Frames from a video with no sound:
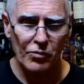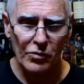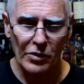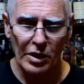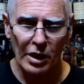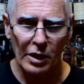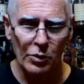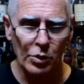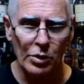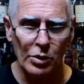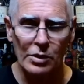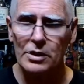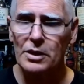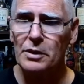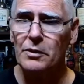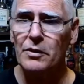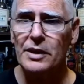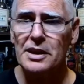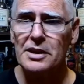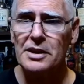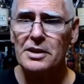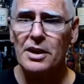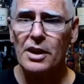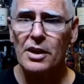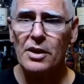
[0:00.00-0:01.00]
I will
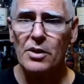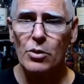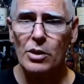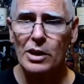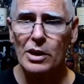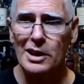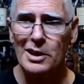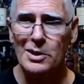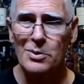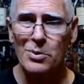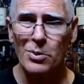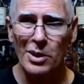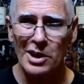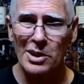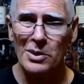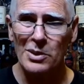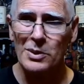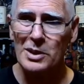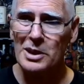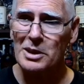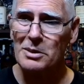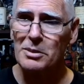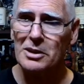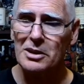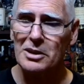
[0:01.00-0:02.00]
confess, at least one of the
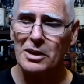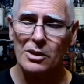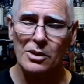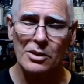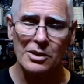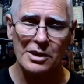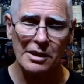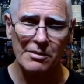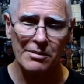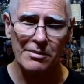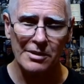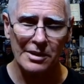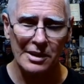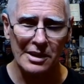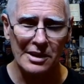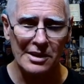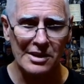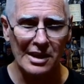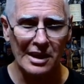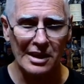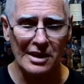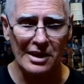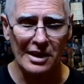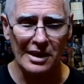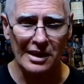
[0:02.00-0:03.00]
recipes I looked up for this
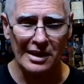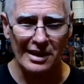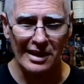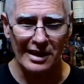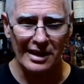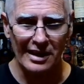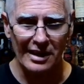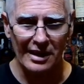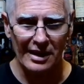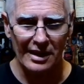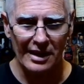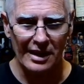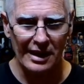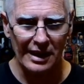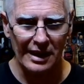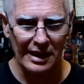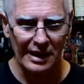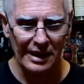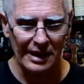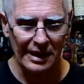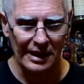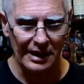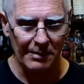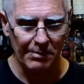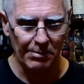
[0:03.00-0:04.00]
said that
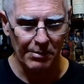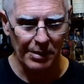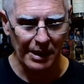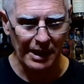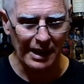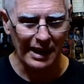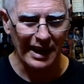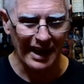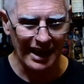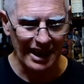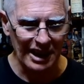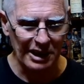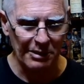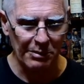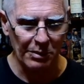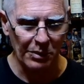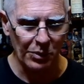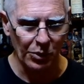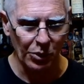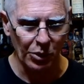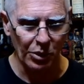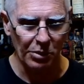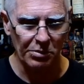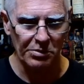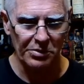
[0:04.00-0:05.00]
the beer had to be
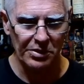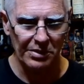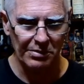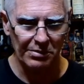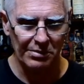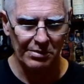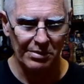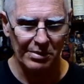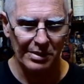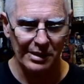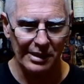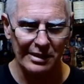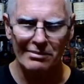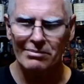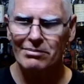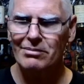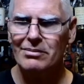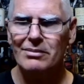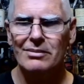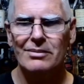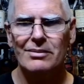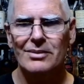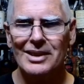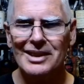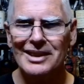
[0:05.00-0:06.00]
warmed. But
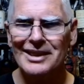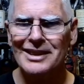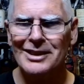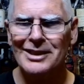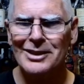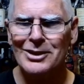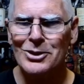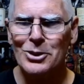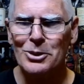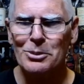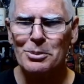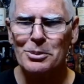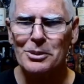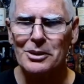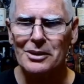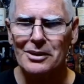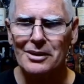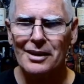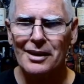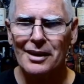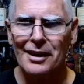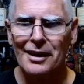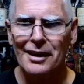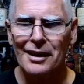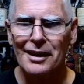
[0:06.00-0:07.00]
this is stupid.
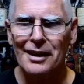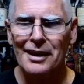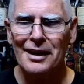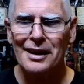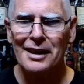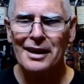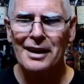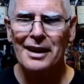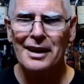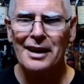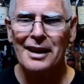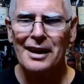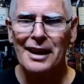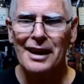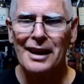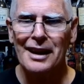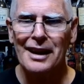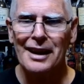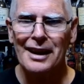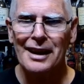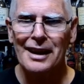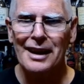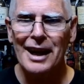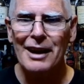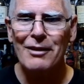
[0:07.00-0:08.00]

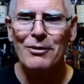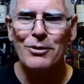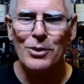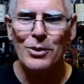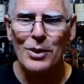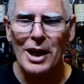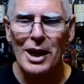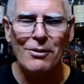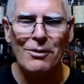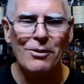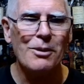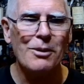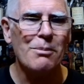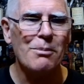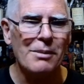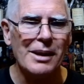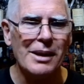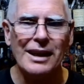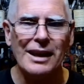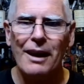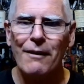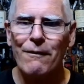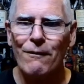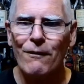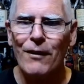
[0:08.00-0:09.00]
Have you ever met
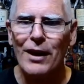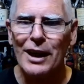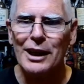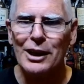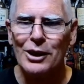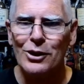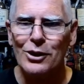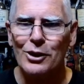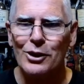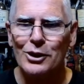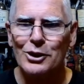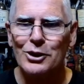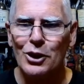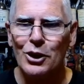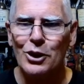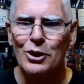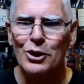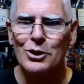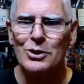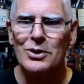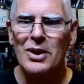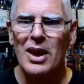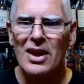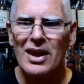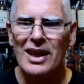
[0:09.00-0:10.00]
a fucking dog's
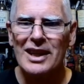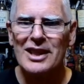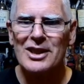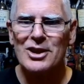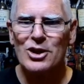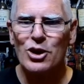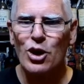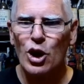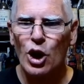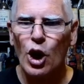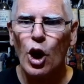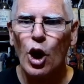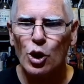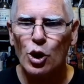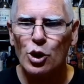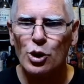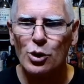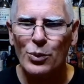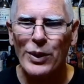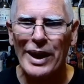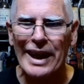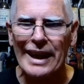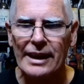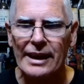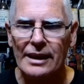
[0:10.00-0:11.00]
nose that's not cold and
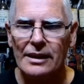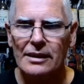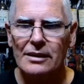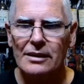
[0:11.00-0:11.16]
wet?